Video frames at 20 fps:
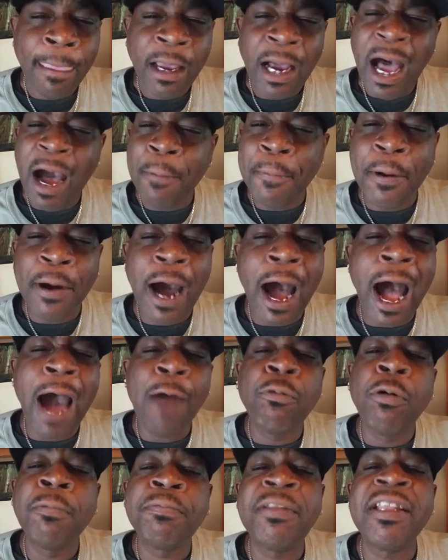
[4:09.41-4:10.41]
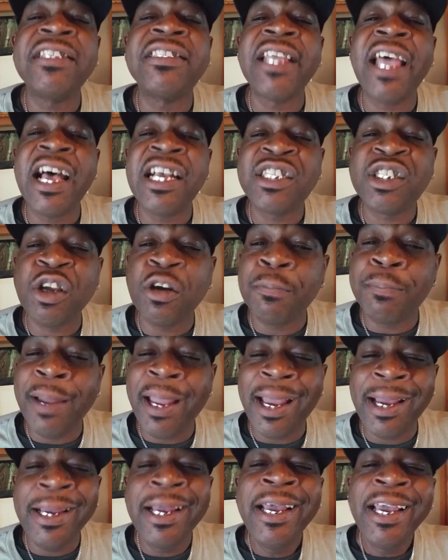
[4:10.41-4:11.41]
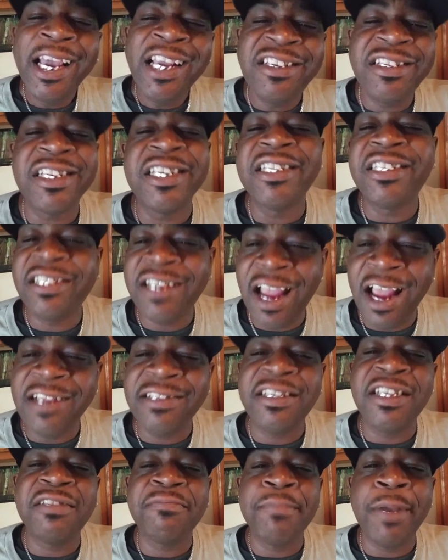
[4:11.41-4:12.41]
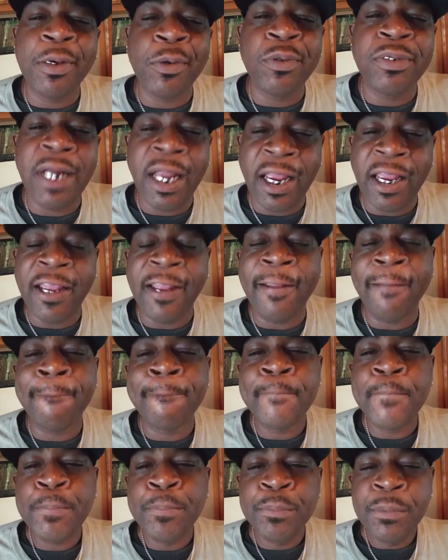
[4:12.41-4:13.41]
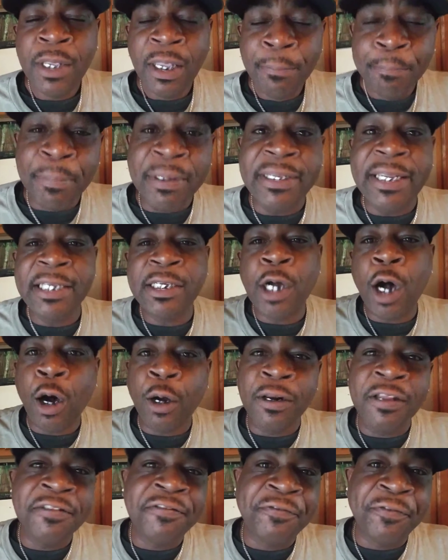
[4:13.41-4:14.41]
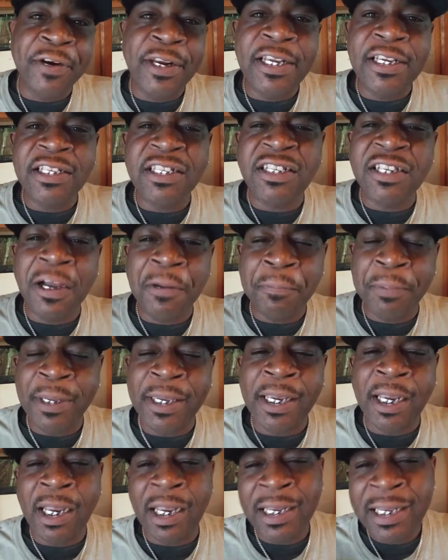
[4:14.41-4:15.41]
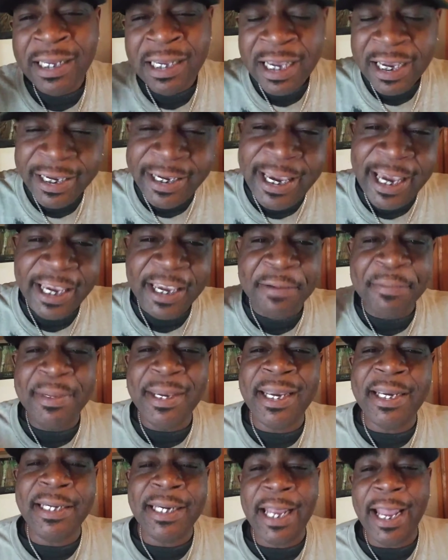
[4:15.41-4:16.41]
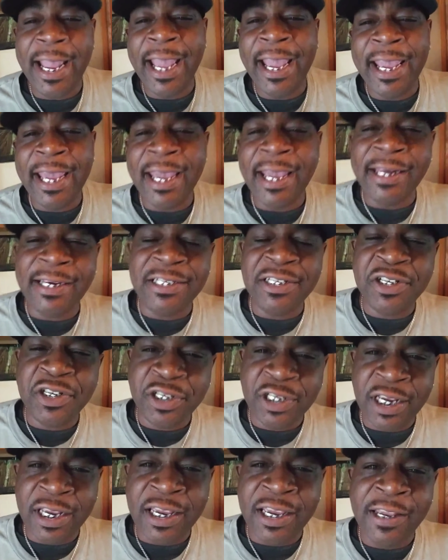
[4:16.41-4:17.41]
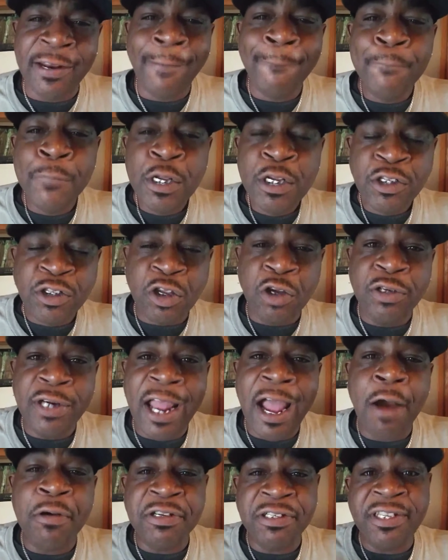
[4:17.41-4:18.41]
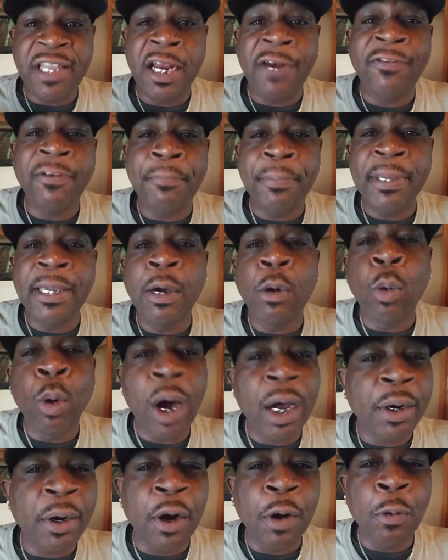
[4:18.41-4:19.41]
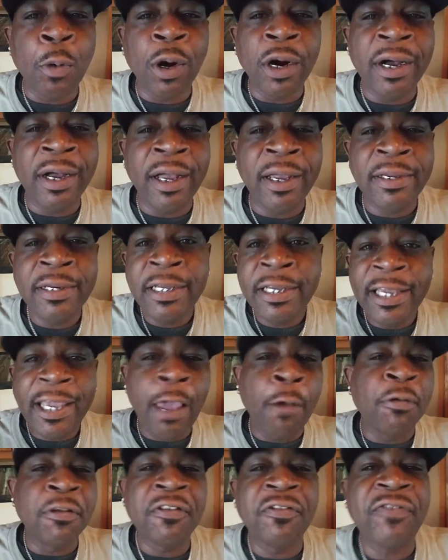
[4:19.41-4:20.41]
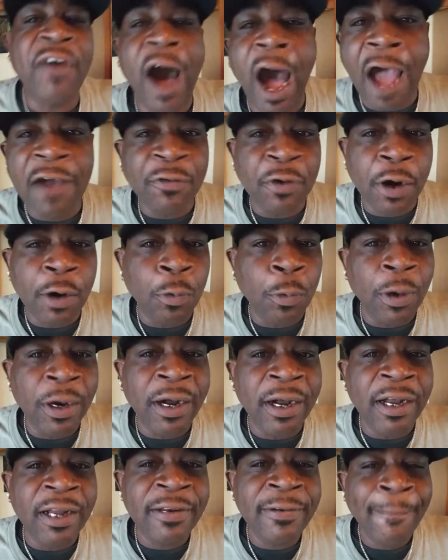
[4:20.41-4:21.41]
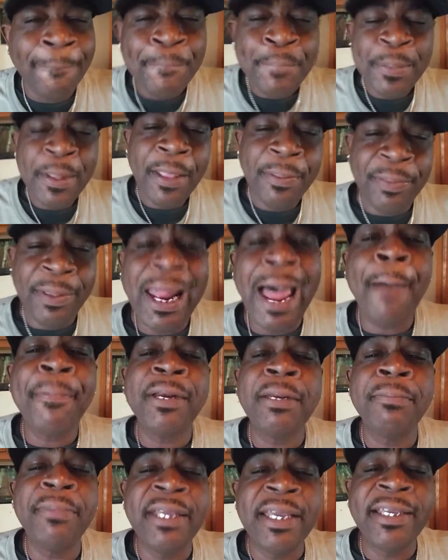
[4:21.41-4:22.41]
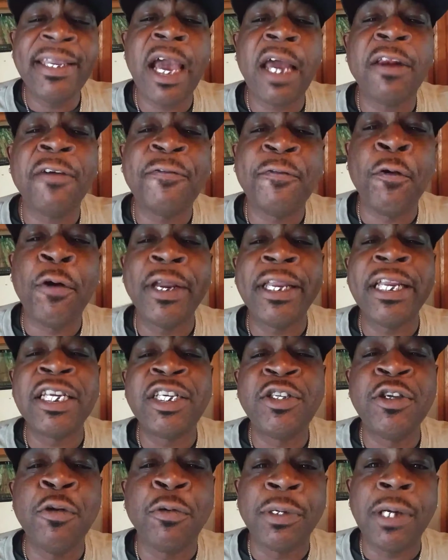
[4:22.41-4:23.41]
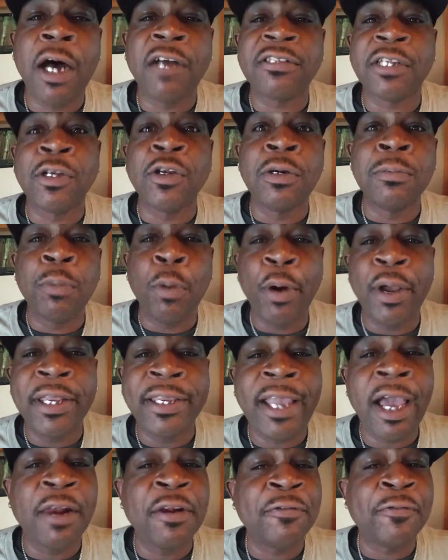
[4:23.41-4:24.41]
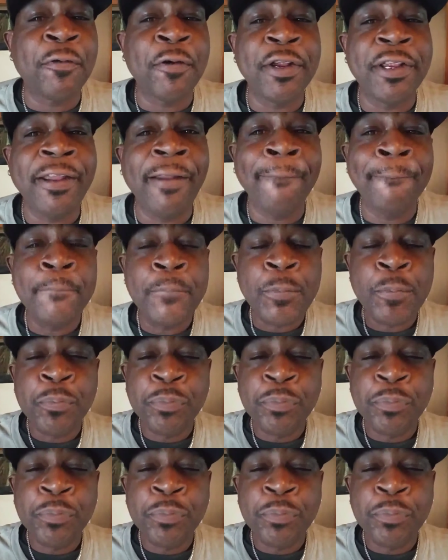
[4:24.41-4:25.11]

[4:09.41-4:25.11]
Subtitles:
I whooped his ass so bad, he should have changed his middle name. But then all his friends jump in, kicking me in the head and shit. So now instead of it being 1-on-1, it was 5-on-1. That happened to me in California too. When I was a little boy in California,